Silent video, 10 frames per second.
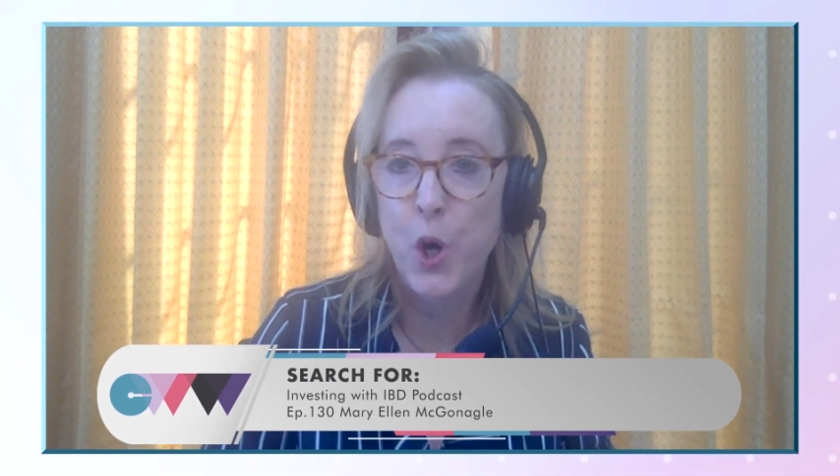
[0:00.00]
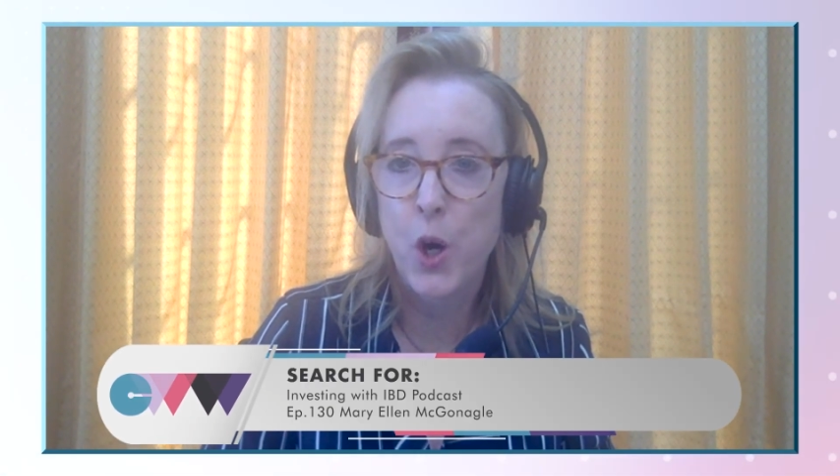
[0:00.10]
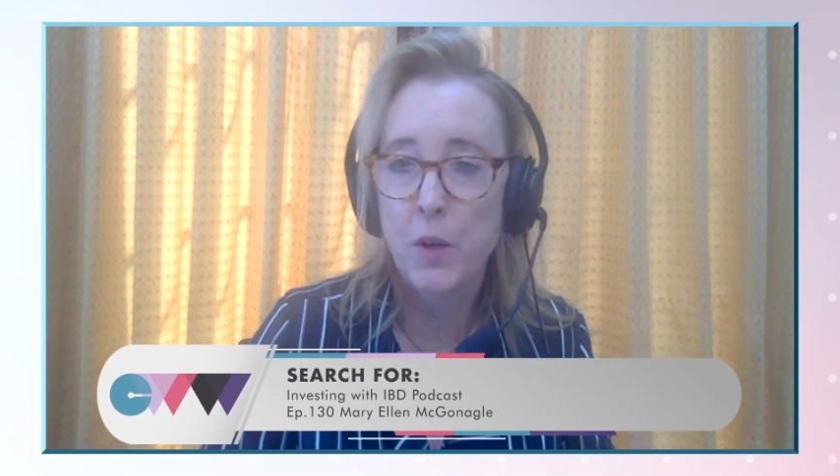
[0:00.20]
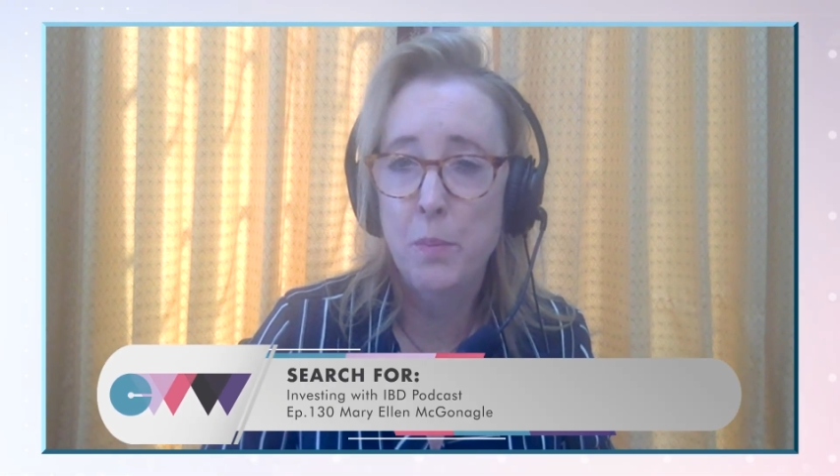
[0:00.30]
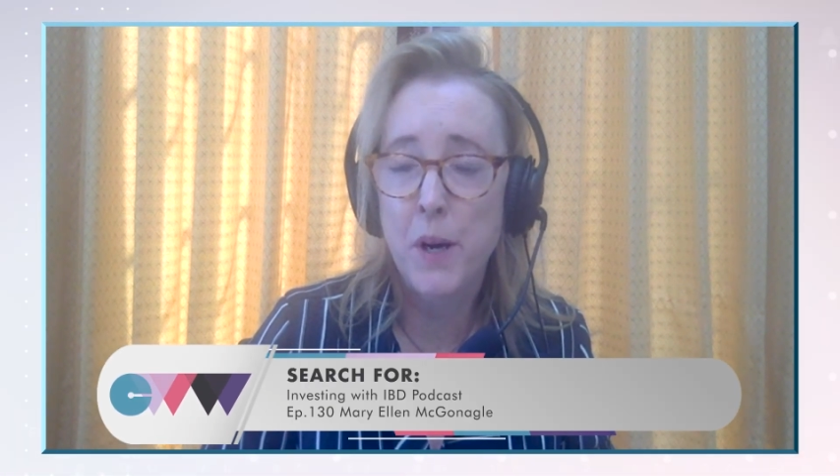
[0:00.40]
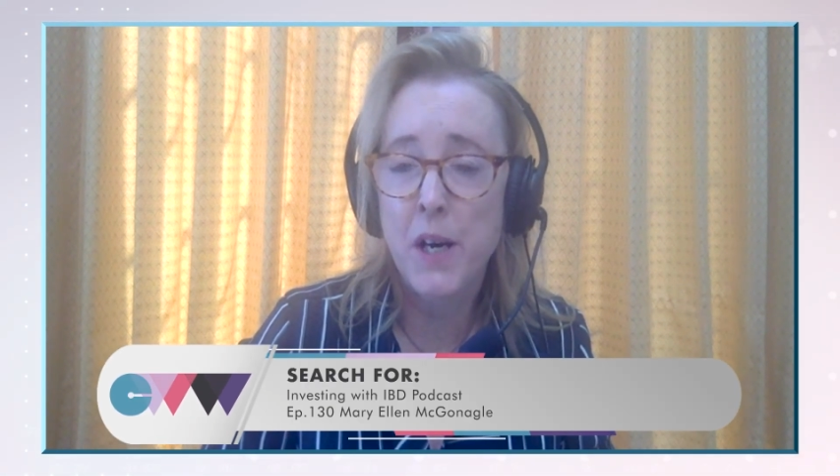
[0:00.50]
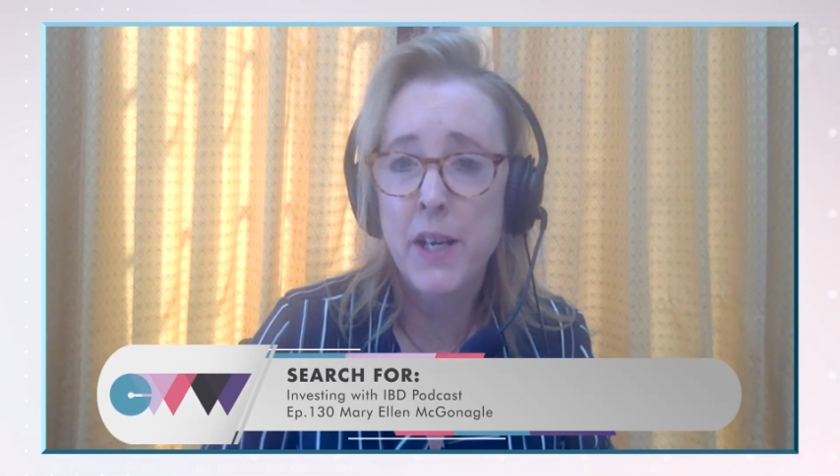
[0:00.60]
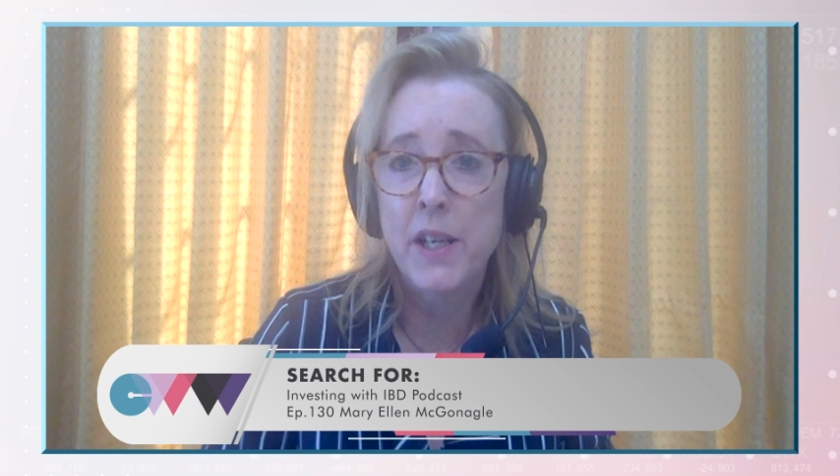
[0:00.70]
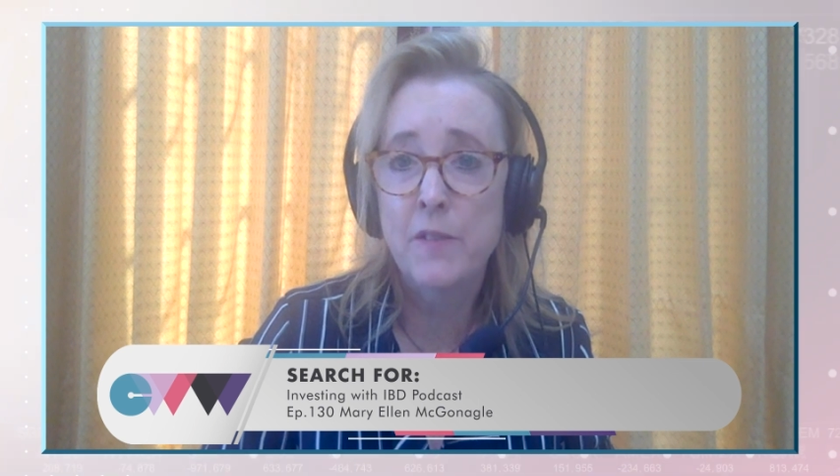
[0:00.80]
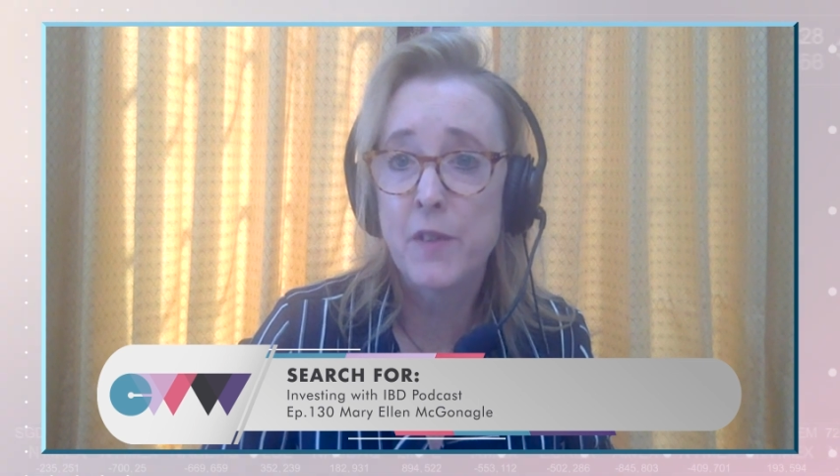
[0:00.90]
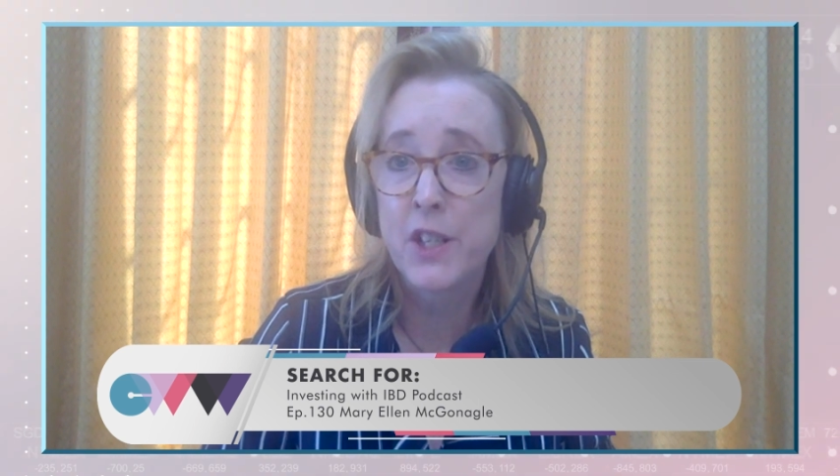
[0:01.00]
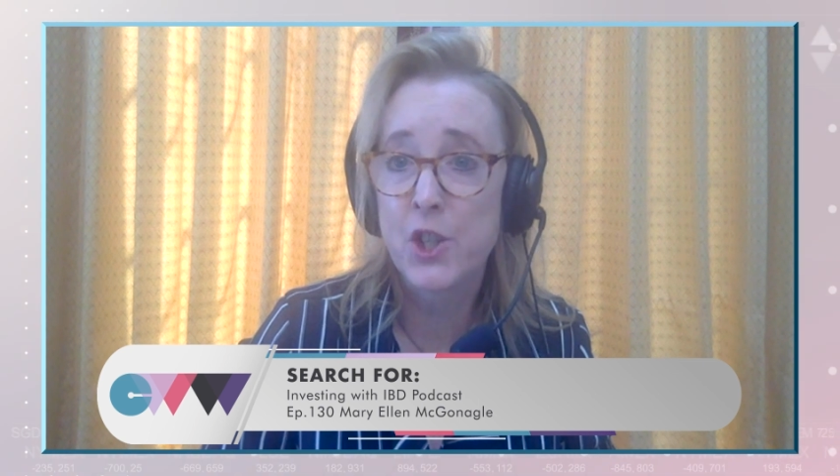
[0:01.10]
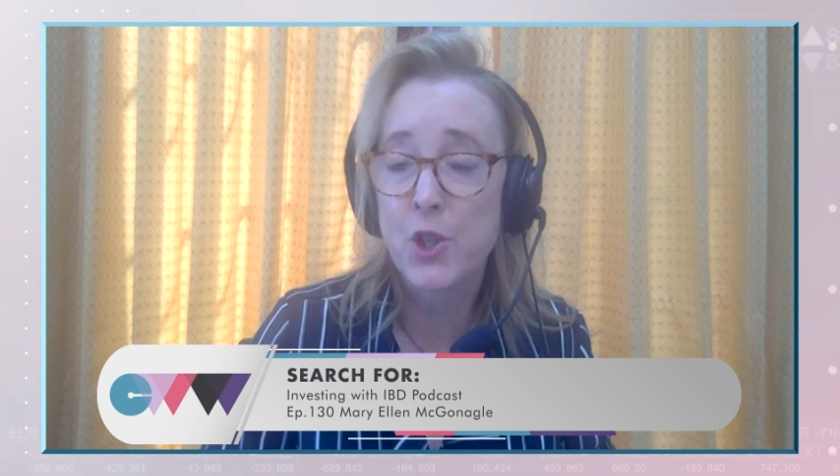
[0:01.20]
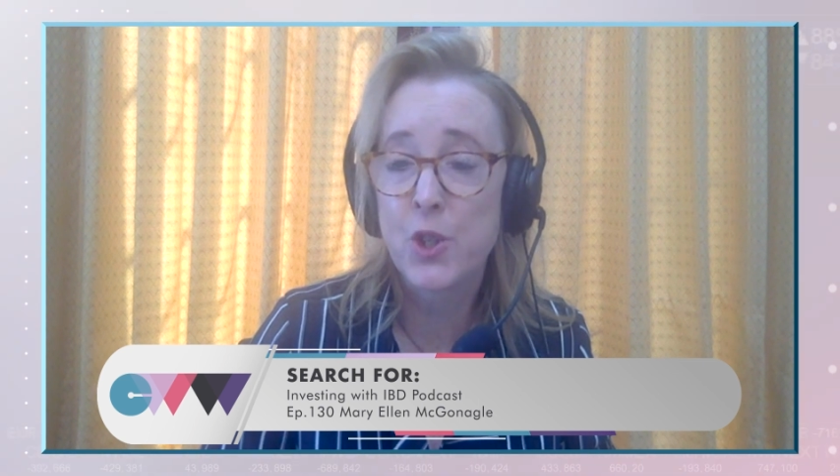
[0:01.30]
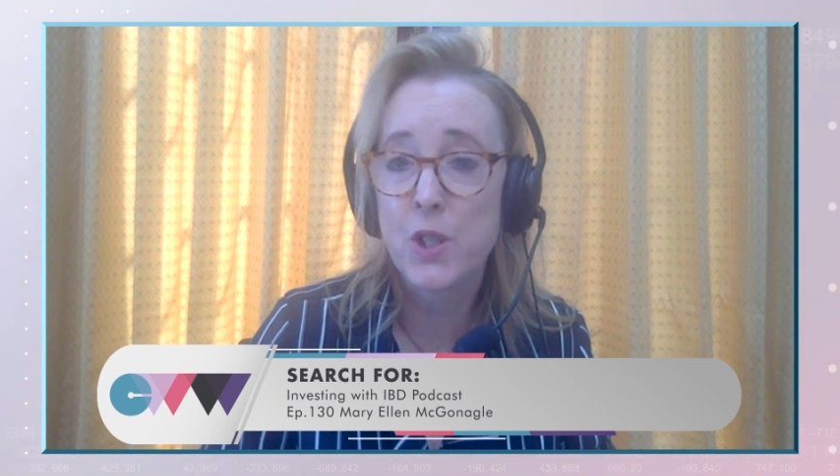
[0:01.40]
on by
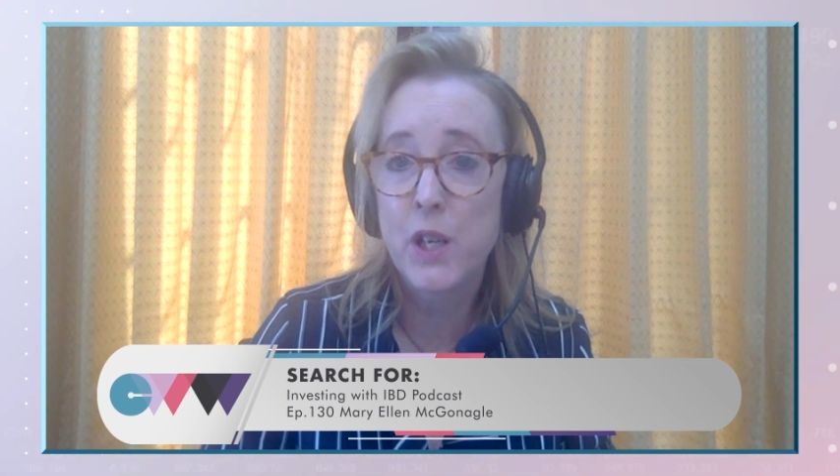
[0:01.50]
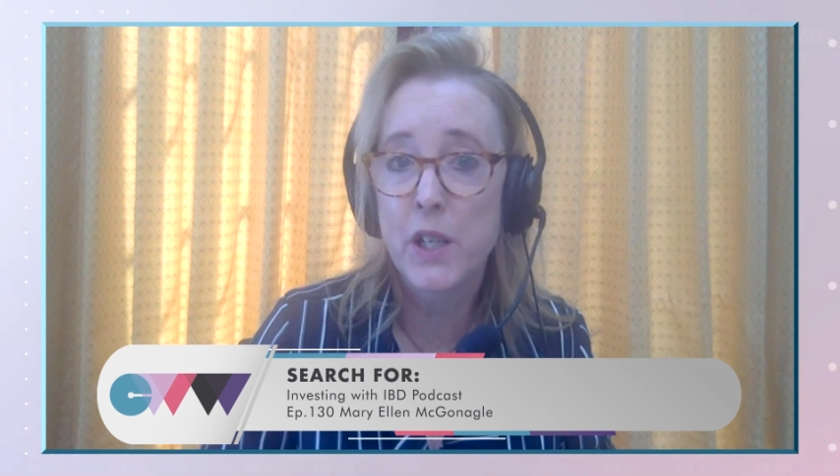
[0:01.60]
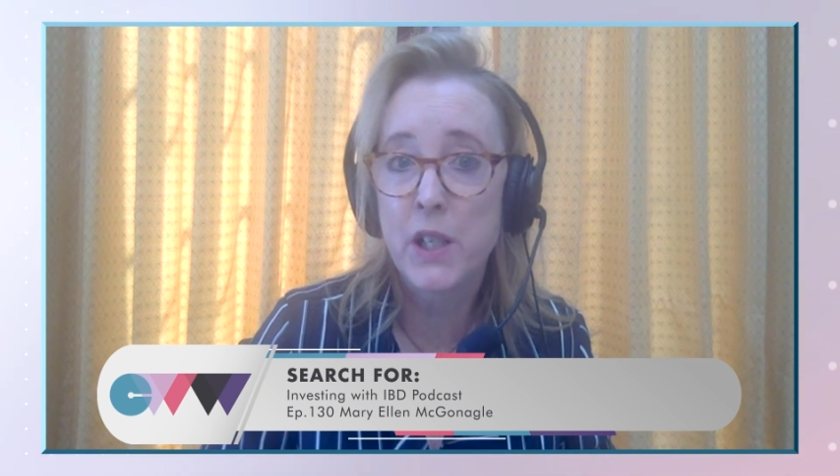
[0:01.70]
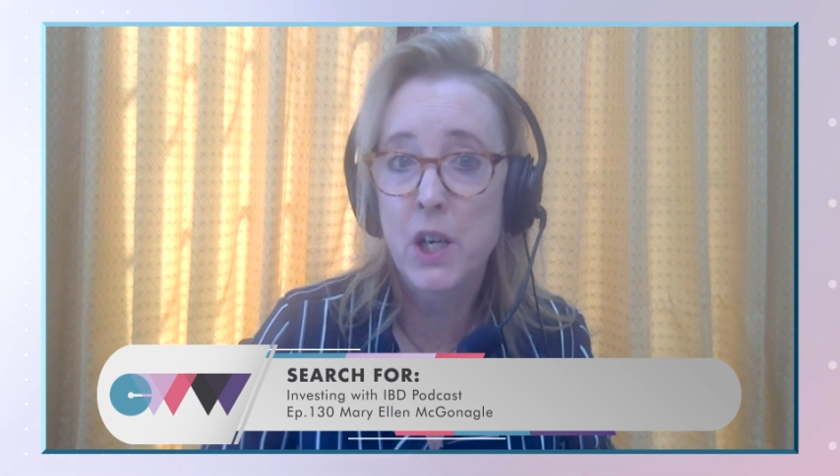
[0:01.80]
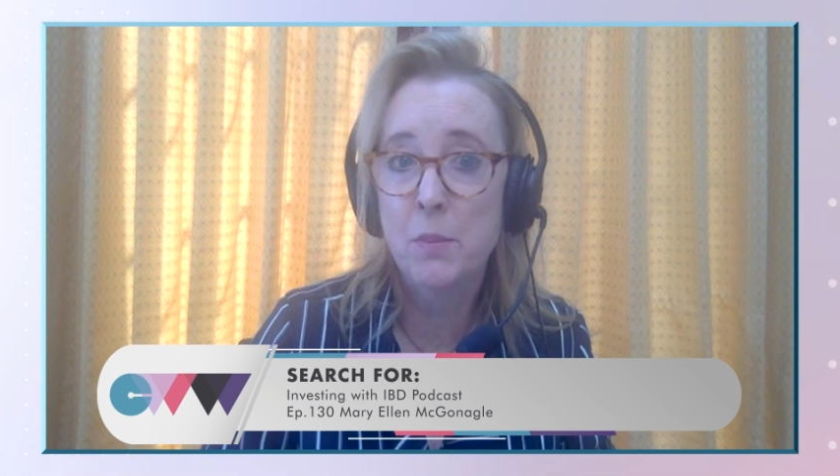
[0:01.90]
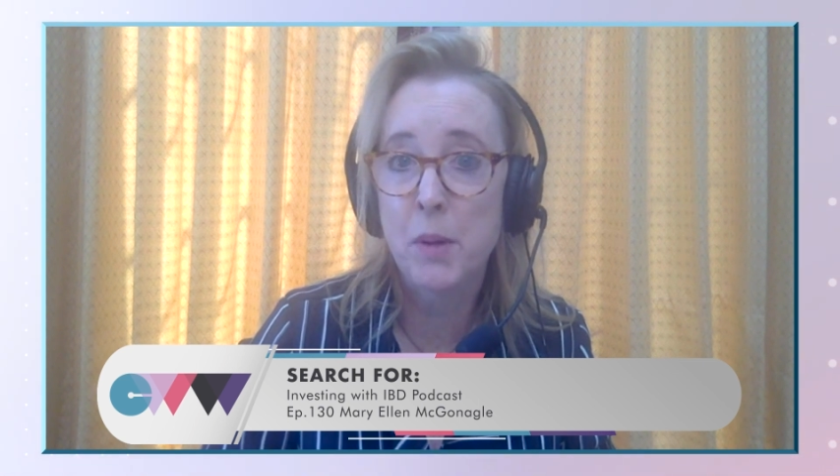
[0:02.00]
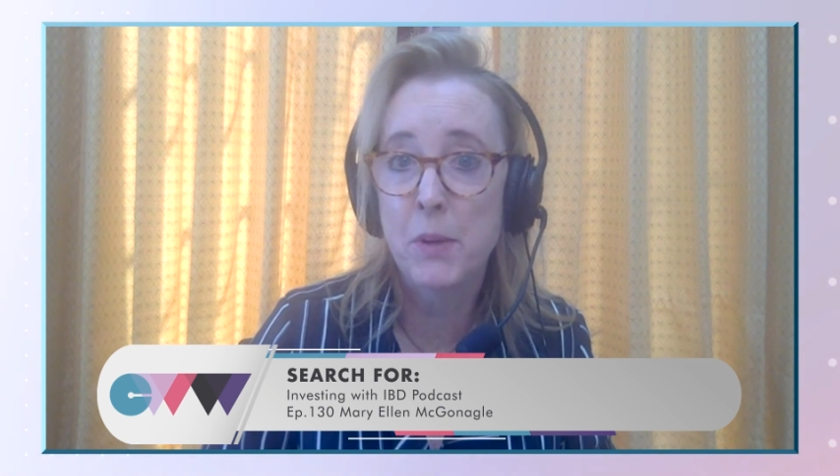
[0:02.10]
investors.com.